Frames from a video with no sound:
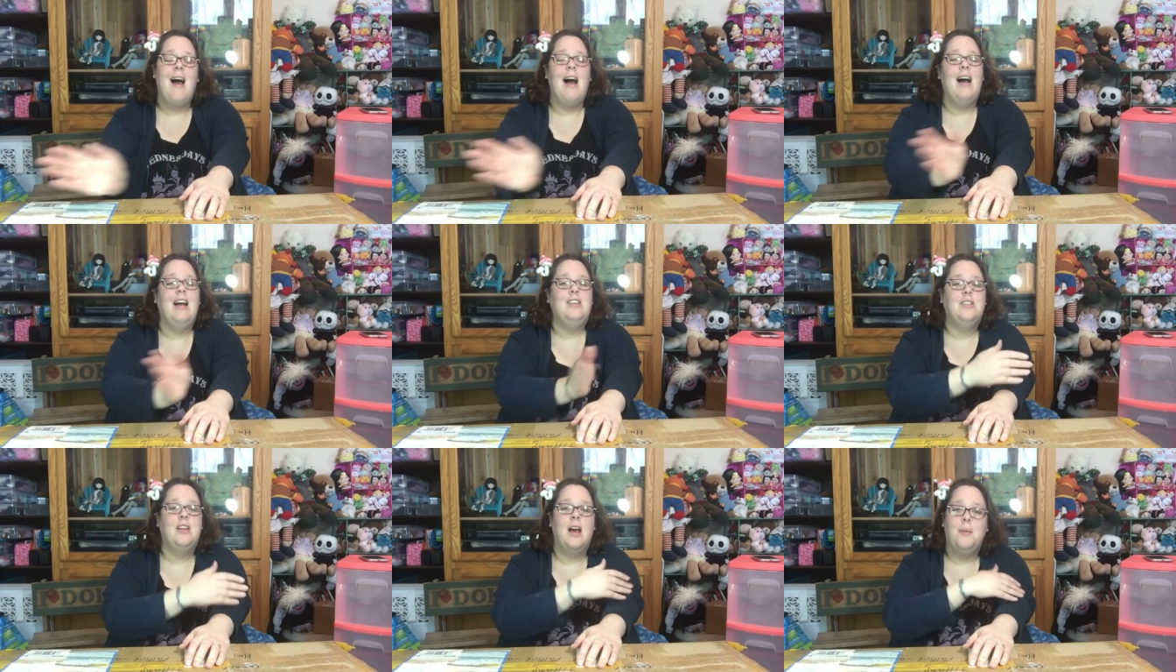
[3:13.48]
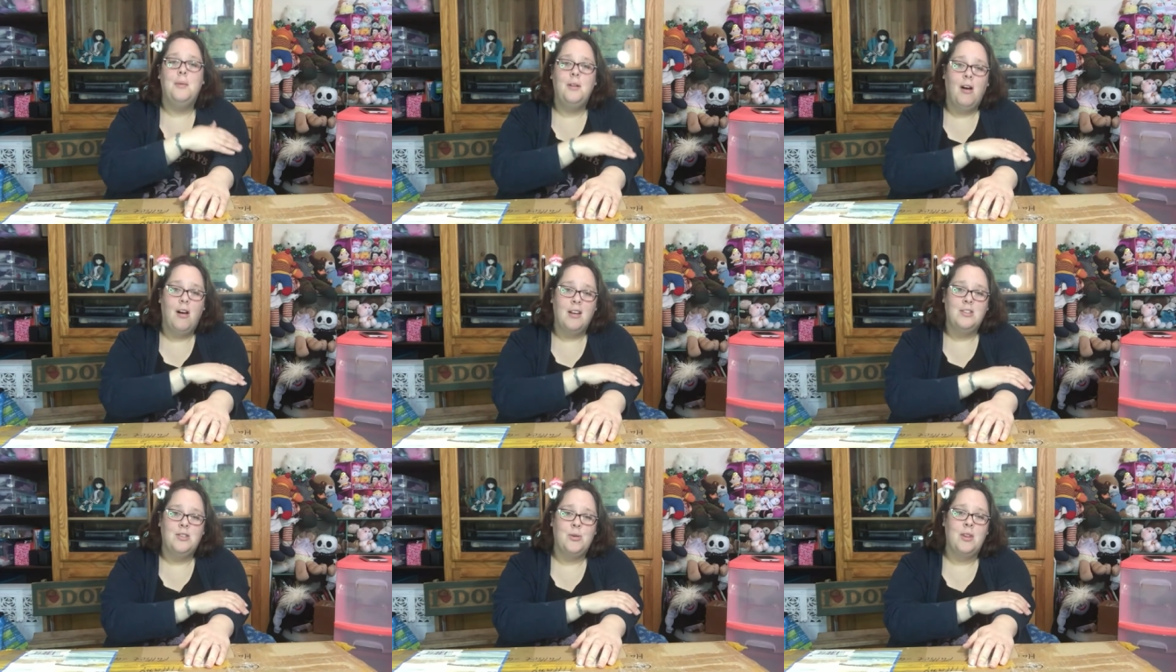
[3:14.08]
Uh, come
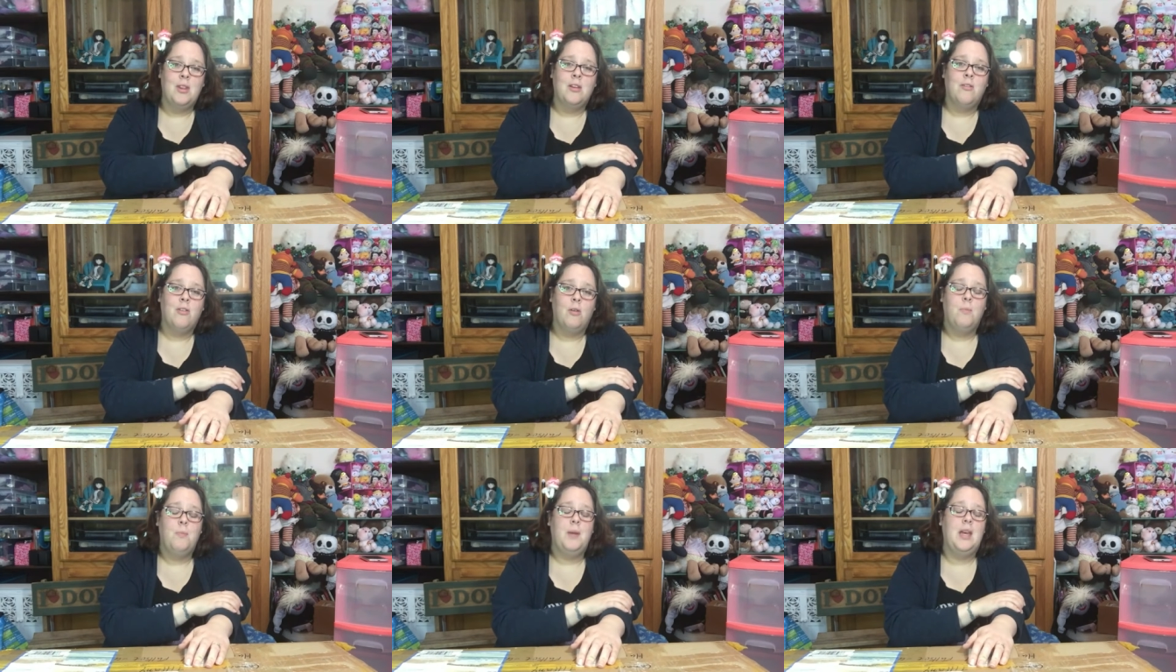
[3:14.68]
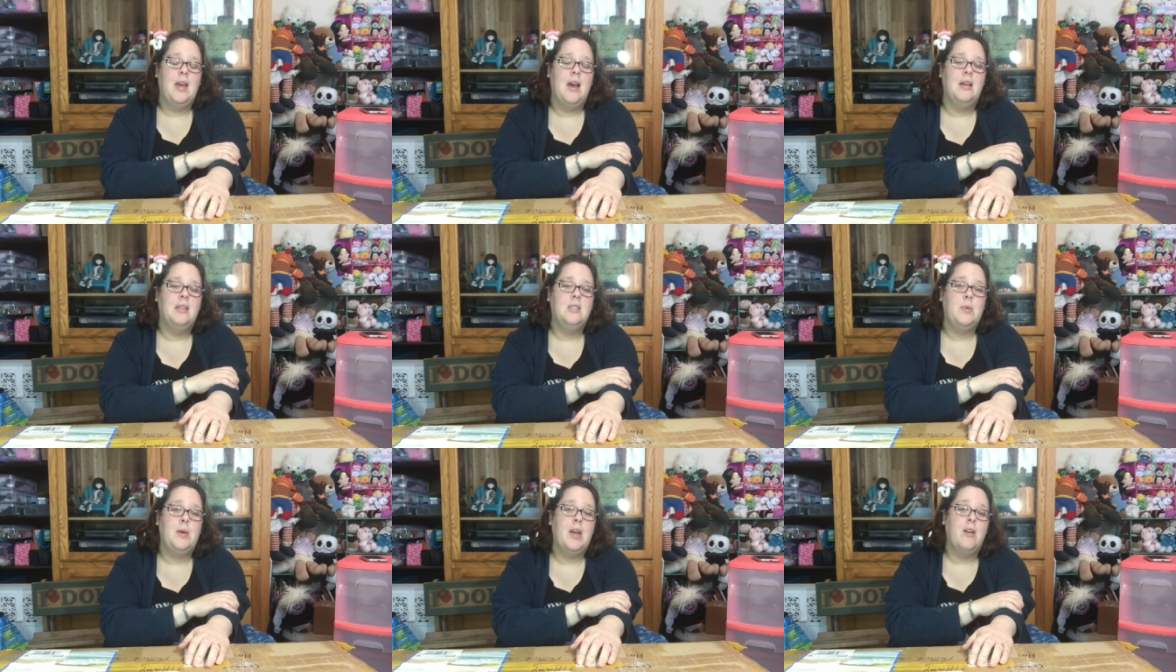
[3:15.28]
along and join the group,
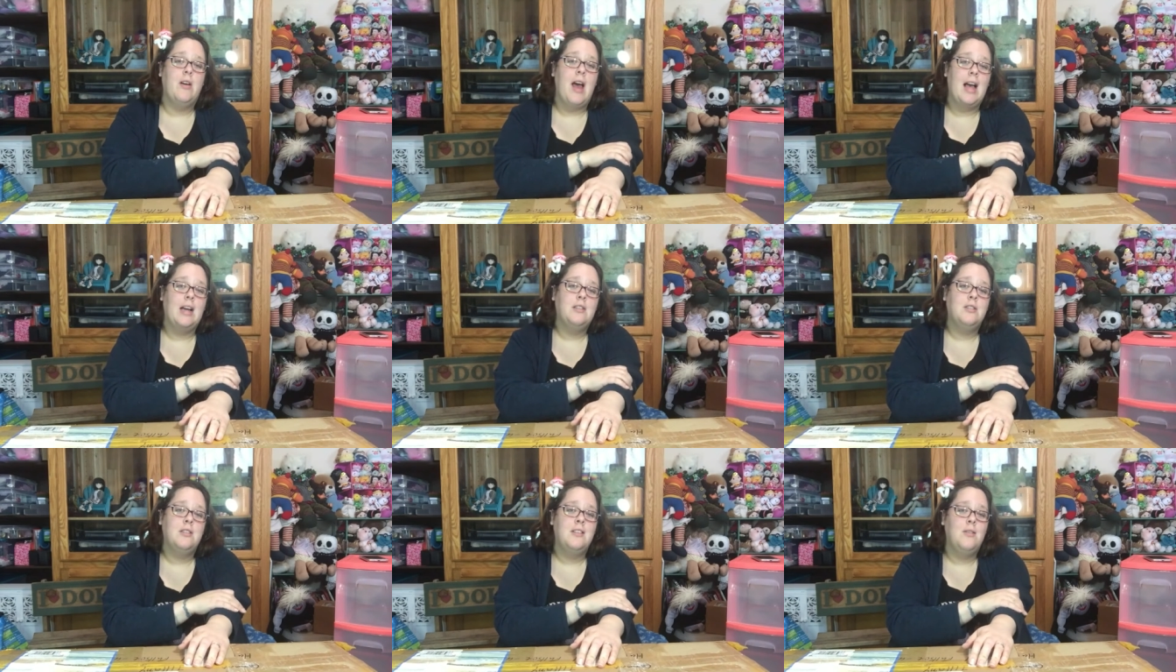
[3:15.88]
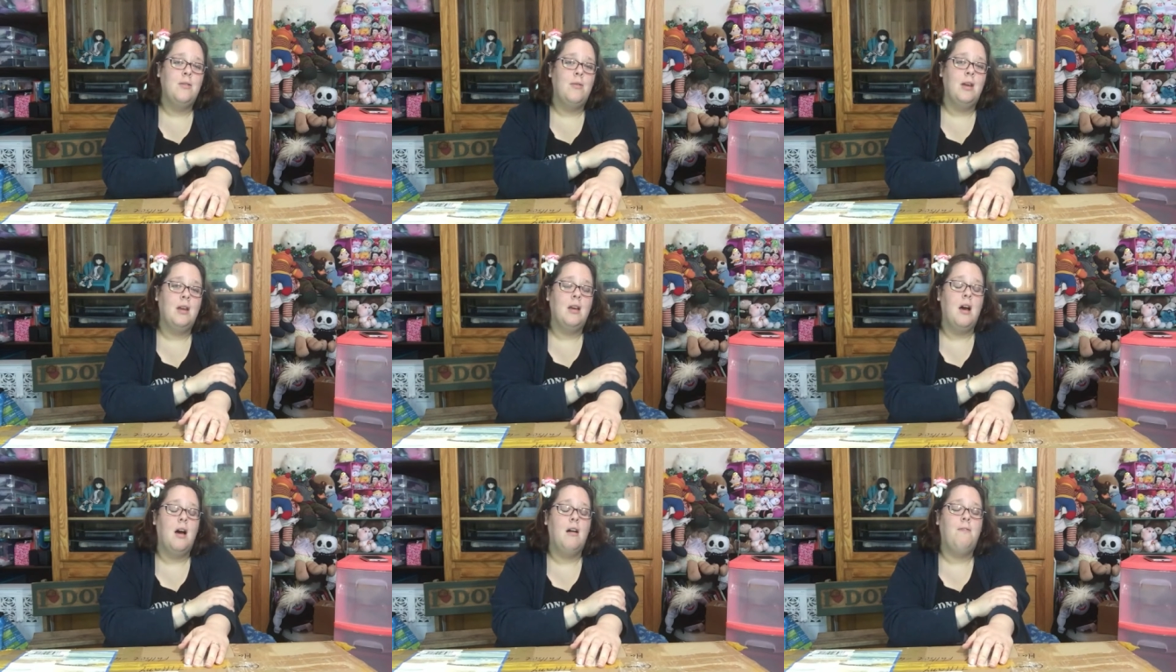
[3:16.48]
because we are actually
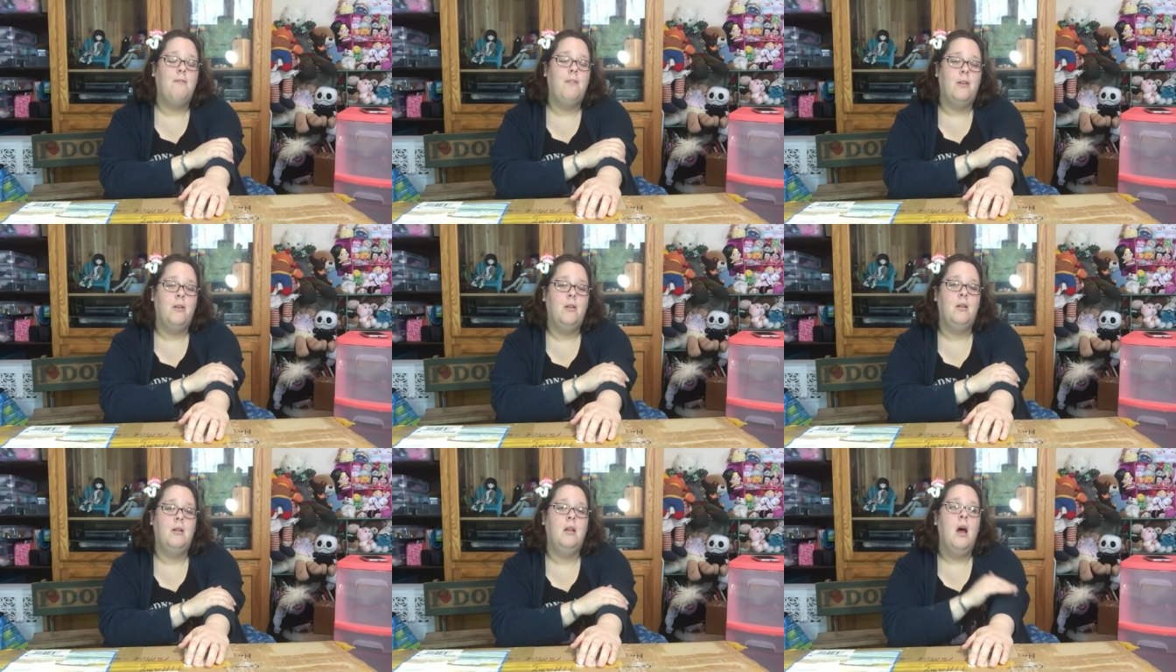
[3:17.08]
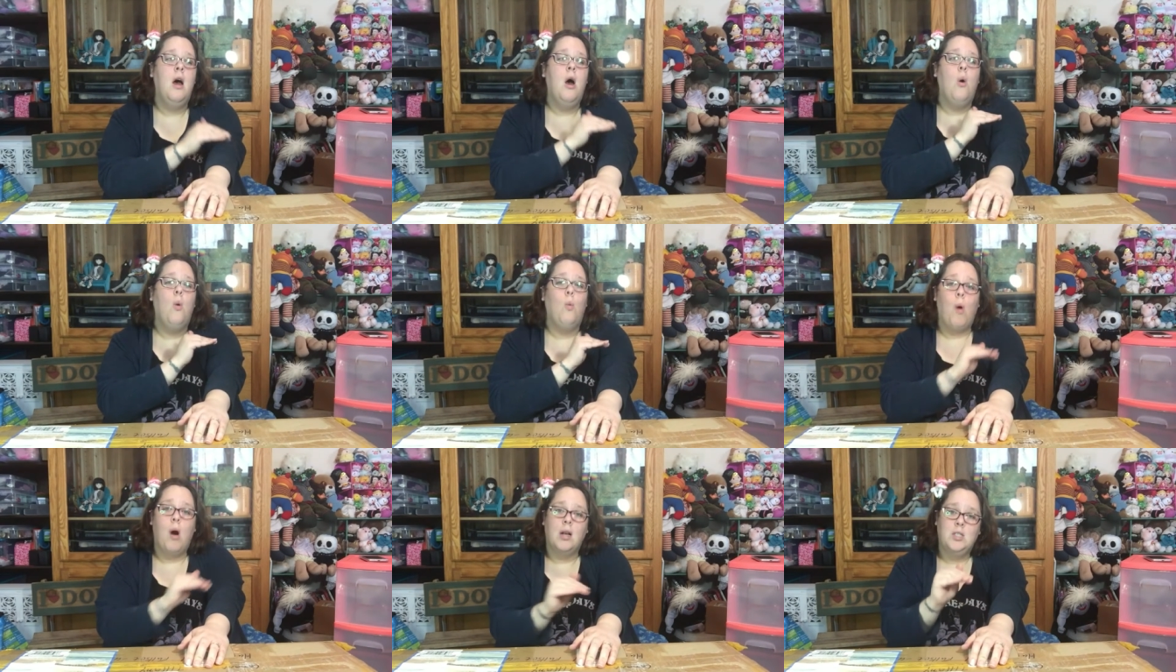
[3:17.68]
doing a full
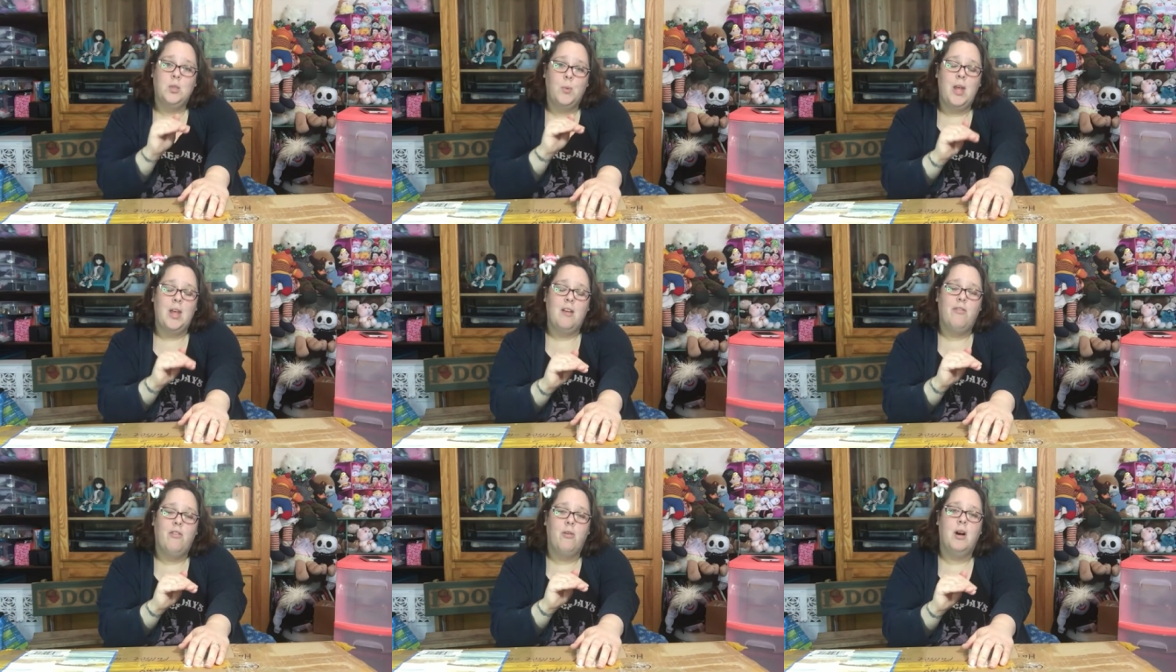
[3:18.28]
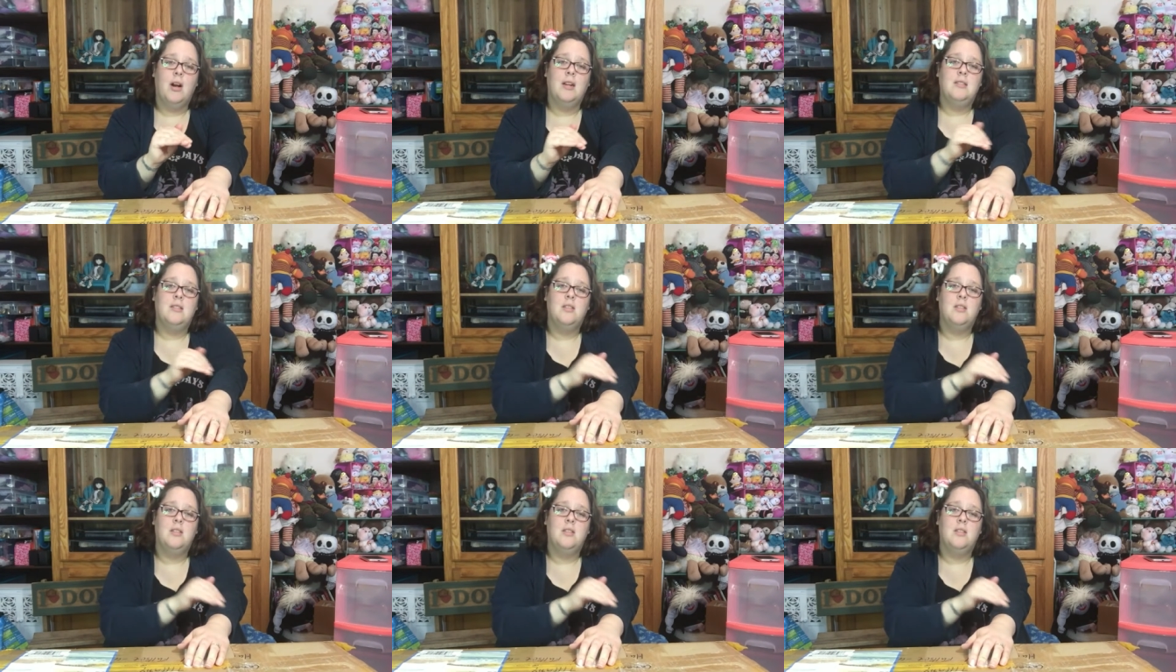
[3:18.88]
watch week for it.